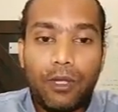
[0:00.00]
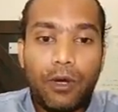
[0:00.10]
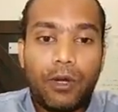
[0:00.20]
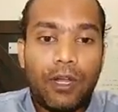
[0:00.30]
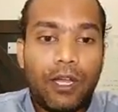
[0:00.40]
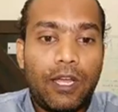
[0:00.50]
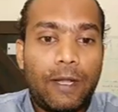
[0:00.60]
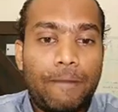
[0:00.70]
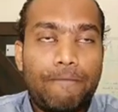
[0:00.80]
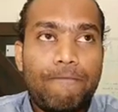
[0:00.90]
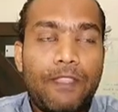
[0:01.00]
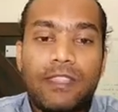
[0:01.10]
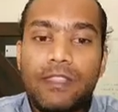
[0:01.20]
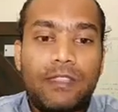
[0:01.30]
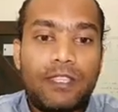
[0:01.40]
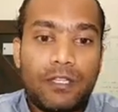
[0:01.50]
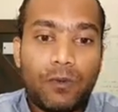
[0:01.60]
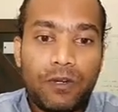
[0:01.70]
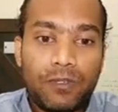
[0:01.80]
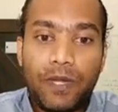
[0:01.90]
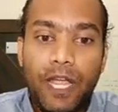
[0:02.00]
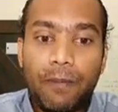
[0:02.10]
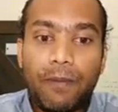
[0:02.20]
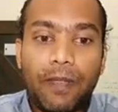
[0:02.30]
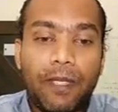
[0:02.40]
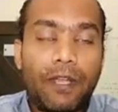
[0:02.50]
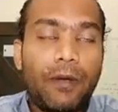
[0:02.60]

on. This is what's been happening.